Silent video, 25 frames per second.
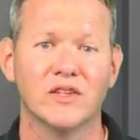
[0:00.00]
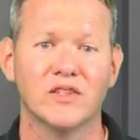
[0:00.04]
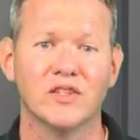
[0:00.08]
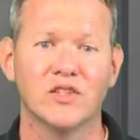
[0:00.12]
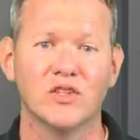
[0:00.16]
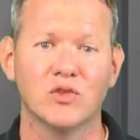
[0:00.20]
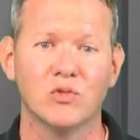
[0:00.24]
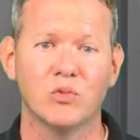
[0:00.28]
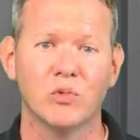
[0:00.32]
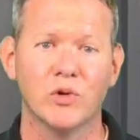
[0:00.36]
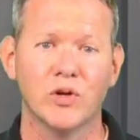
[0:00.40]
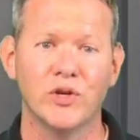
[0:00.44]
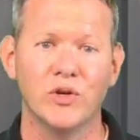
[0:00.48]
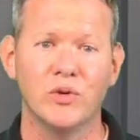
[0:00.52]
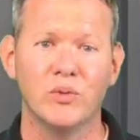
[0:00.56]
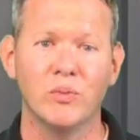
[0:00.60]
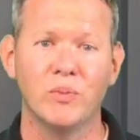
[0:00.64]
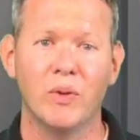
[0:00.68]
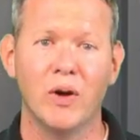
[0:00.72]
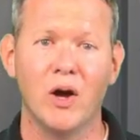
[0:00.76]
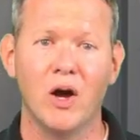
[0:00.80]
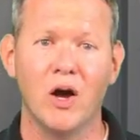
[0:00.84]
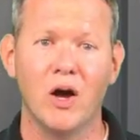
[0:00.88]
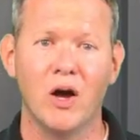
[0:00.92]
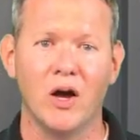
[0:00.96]
This is where
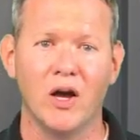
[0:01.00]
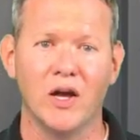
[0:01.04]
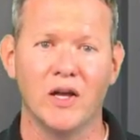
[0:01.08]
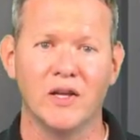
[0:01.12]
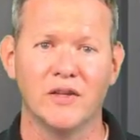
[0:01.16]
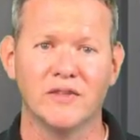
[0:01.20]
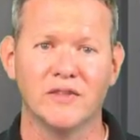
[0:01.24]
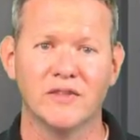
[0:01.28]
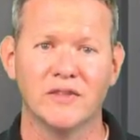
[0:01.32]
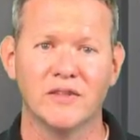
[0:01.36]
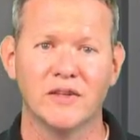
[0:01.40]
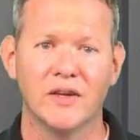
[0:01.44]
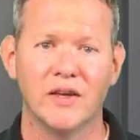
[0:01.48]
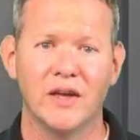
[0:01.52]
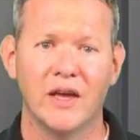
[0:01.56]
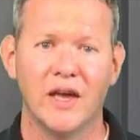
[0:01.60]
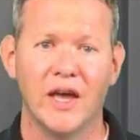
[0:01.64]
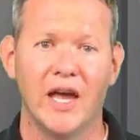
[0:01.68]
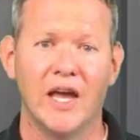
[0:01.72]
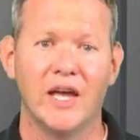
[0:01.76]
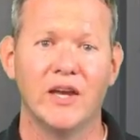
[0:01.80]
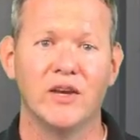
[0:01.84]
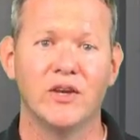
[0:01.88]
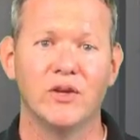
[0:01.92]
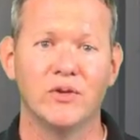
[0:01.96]
you pause
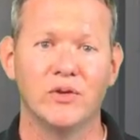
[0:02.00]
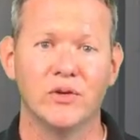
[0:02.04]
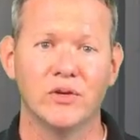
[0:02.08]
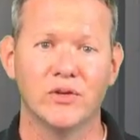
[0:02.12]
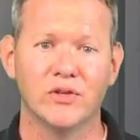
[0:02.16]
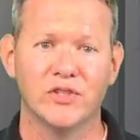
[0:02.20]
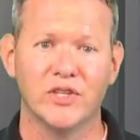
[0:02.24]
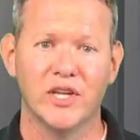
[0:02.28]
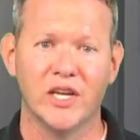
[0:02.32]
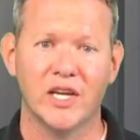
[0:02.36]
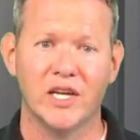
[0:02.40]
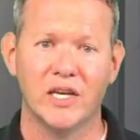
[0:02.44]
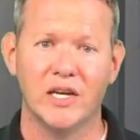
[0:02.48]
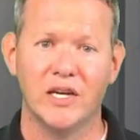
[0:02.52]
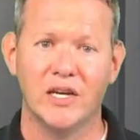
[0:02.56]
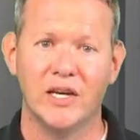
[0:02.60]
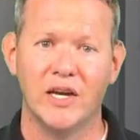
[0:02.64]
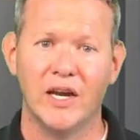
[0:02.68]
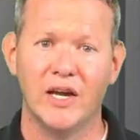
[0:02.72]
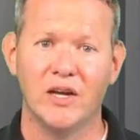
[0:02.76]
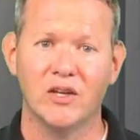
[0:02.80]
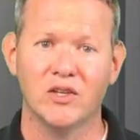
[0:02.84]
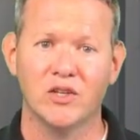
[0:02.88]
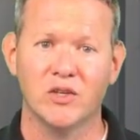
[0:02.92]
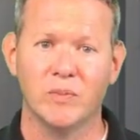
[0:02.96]
and do your
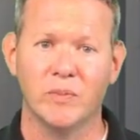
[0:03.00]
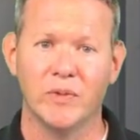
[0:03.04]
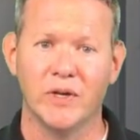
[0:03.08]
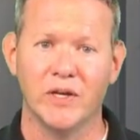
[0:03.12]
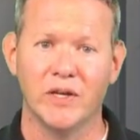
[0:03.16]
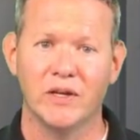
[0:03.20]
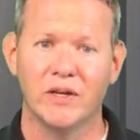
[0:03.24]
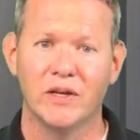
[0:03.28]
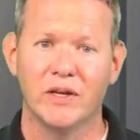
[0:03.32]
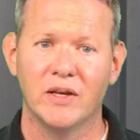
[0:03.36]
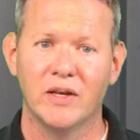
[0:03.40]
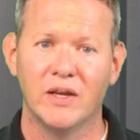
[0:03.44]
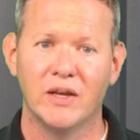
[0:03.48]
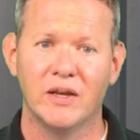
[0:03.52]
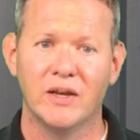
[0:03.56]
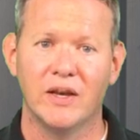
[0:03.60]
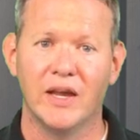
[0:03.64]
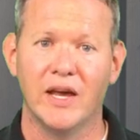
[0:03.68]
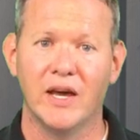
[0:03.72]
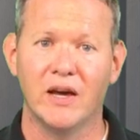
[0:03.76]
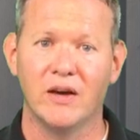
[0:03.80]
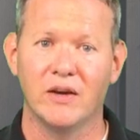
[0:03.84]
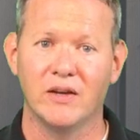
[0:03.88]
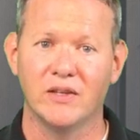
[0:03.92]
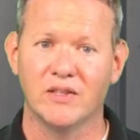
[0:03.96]
second announcement.
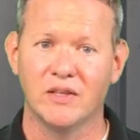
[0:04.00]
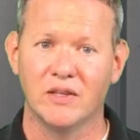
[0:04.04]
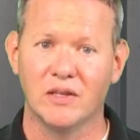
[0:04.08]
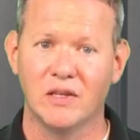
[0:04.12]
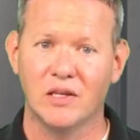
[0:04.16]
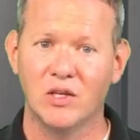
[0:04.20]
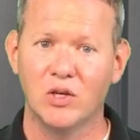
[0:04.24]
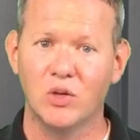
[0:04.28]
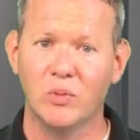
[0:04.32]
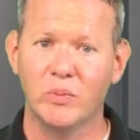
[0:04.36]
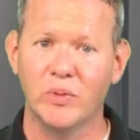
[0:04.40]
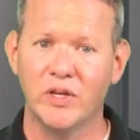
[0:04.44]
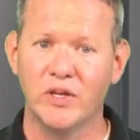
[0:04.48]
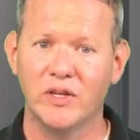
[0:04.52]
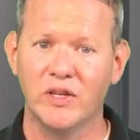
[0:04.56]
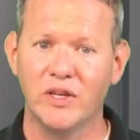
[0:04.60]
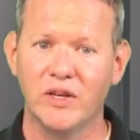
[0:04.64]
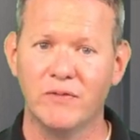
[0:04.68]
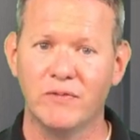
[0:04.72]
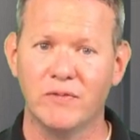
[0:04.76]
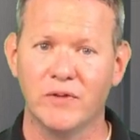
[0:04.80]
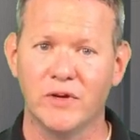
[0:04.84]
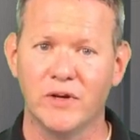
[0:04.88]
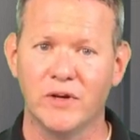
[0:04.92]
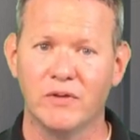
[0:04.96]
Now, it's a little
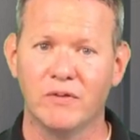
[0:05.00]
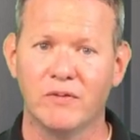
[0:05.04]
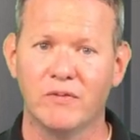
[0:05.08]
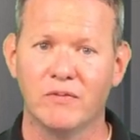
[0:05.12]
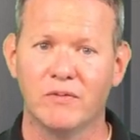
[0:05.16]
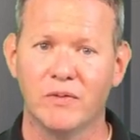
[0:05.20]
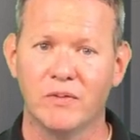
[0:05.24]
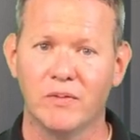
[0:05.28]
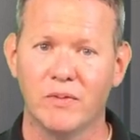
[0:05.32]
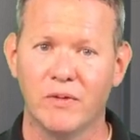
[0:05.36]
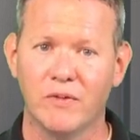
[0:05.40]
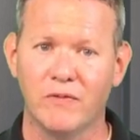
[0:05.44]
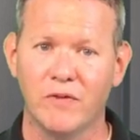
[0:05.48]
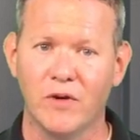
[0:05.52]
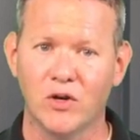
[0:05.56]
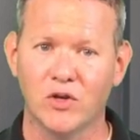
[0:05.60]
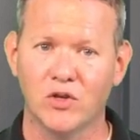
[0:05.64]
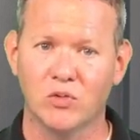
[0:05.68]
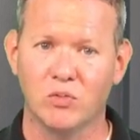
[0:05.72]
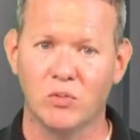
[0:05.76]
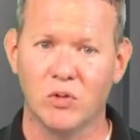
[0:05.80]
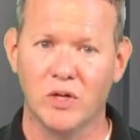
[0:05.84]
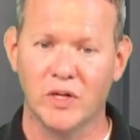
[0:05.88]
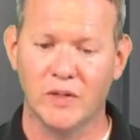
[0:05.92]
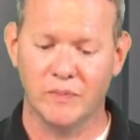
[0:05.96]
bit different from the
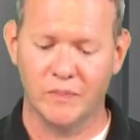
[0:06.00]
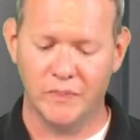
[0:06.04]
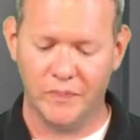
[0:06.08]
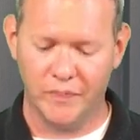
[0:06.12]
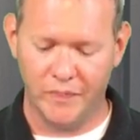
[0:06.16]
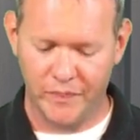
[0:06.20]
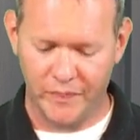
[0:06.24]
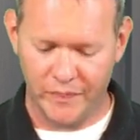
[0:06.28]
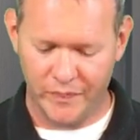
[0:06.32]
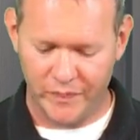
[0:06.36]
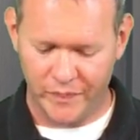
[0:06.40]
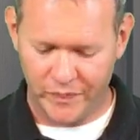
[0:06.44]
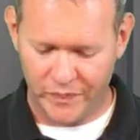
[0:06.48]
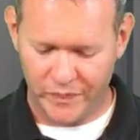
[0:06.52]
first one.